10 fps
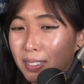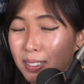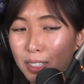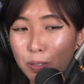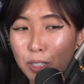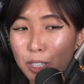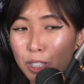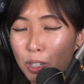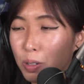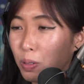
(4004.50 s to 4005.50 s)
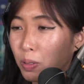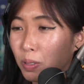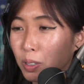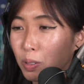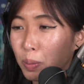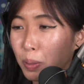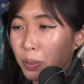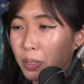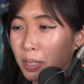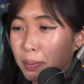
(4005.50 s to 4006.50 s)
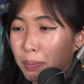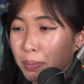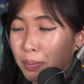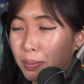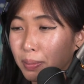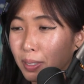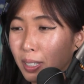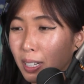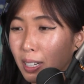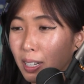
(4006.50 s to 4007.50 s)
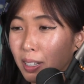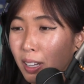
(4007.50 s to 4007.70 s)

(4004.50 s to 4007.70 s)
It's... You want to show? You want to pull it up? Uh, no. Okay, nah.